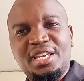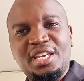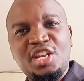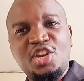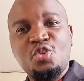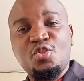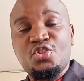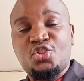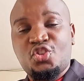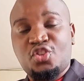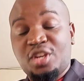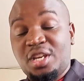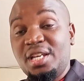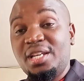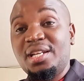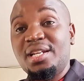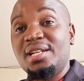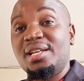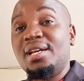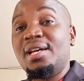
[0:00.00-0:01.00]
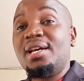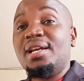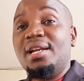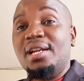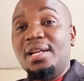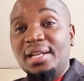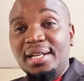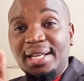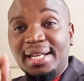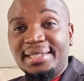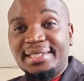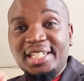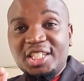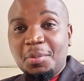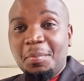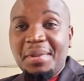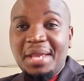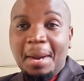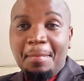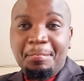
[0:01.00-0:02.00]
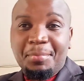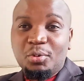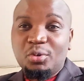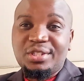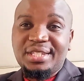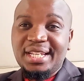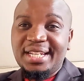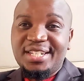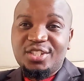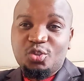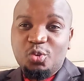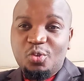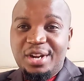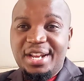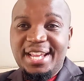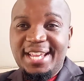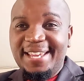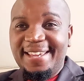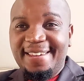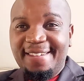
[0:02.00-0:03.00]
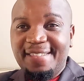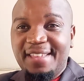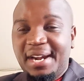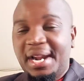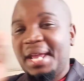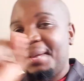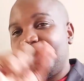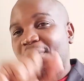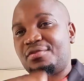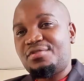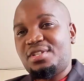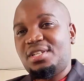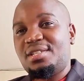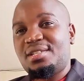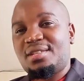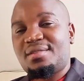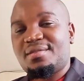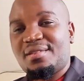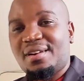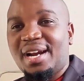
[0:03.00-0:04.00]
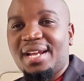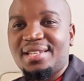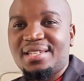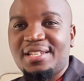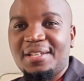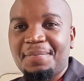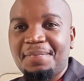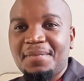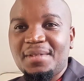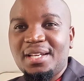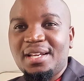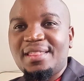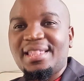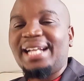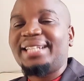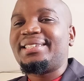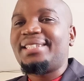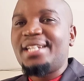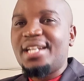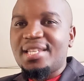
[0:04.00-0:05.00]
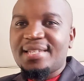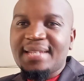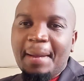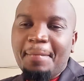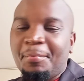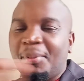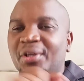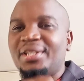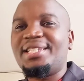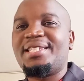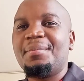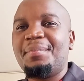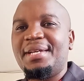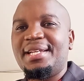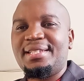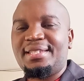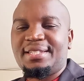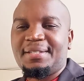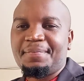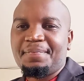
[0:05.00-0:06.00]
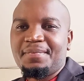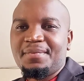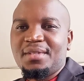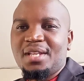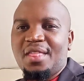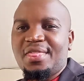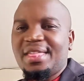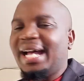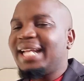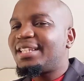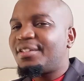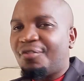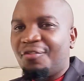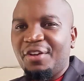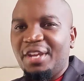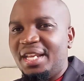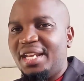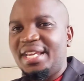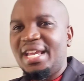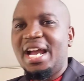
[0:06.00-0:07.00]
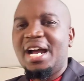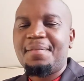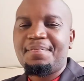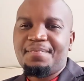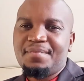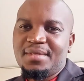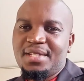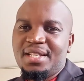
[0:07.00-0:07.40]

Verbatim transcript: in your skin let it be uprooted today in the name of jesus christ that disappointment that failure